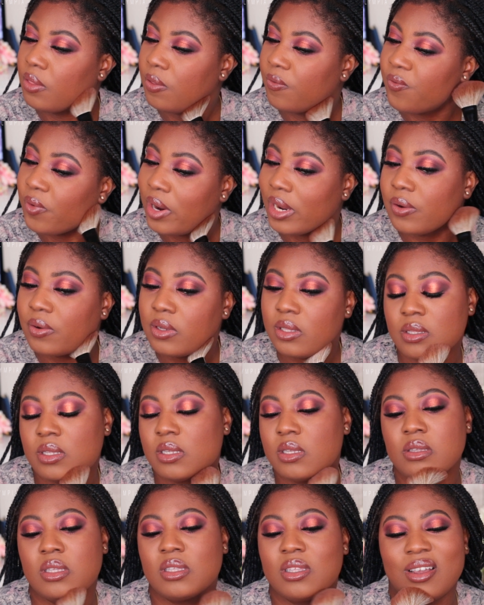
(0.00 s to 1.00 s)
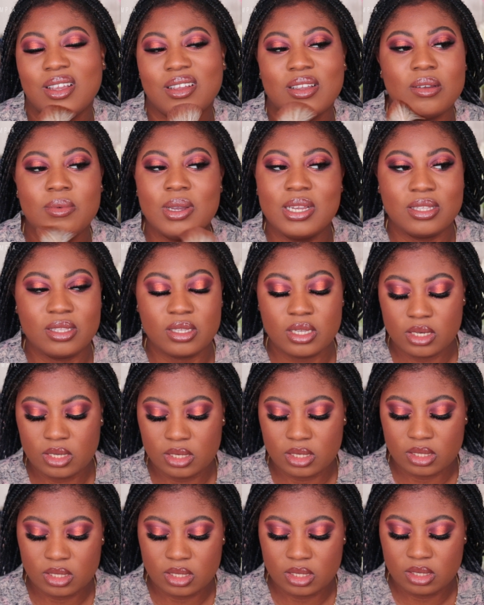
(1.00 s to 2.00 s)
fragrances. Like my skin
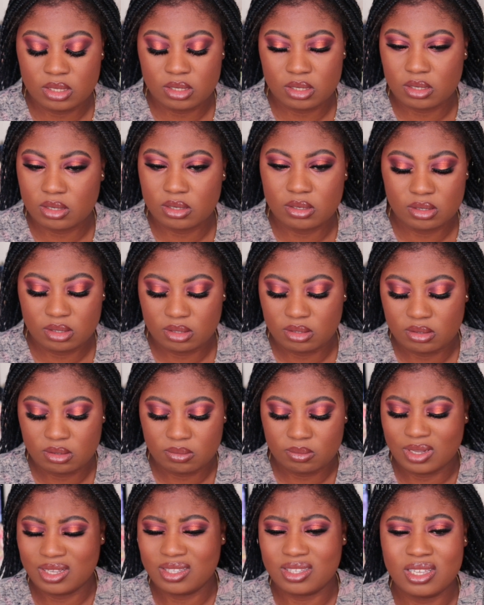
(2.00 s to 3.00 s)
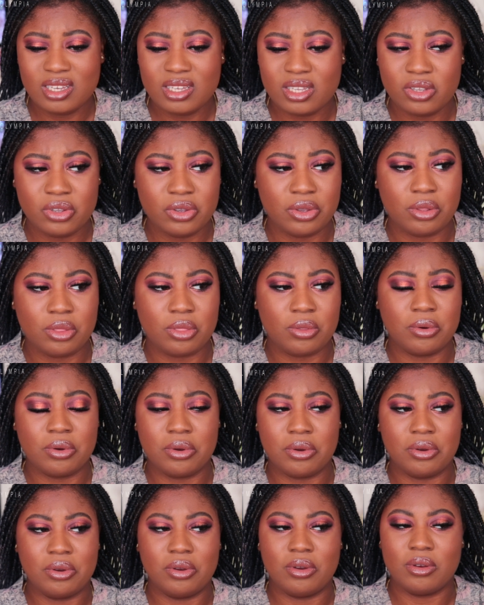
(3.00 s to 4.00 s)
can go
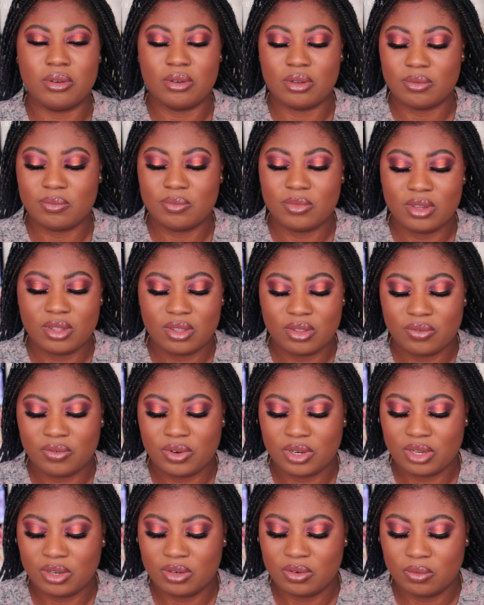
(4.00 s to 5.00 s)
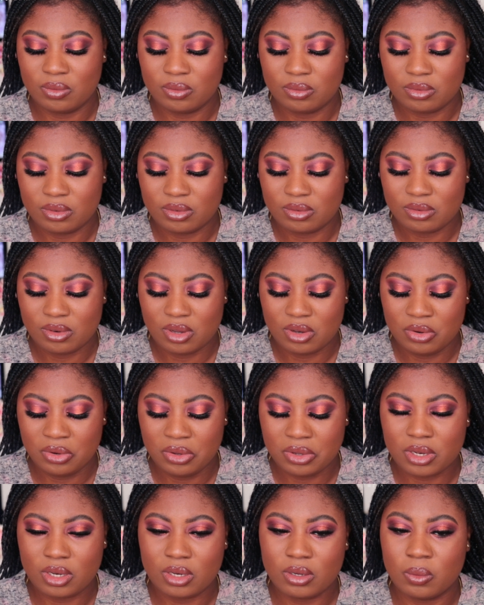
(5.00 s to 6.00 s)
through freaking
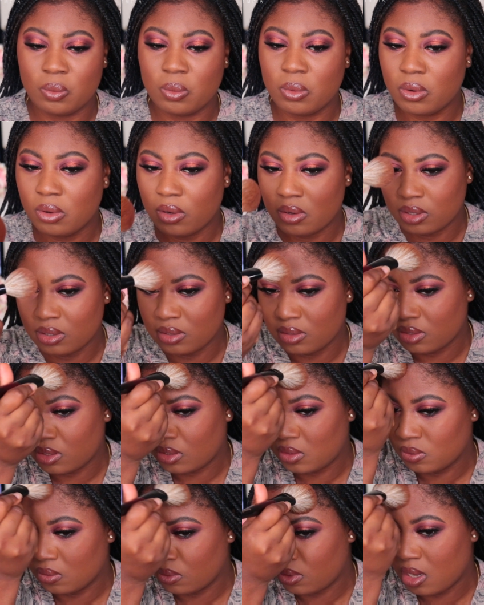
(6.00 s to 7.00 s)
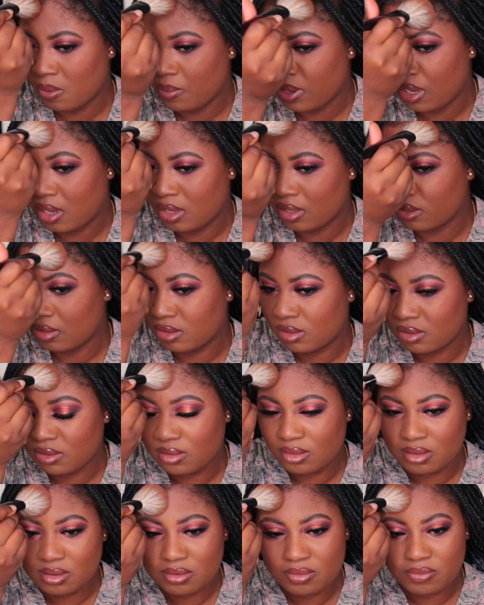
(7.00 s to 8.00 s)
nuclear war and still come out
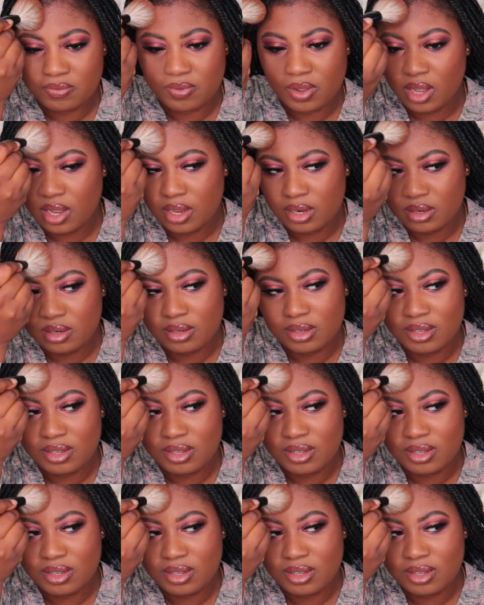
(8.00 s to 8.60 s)
fine.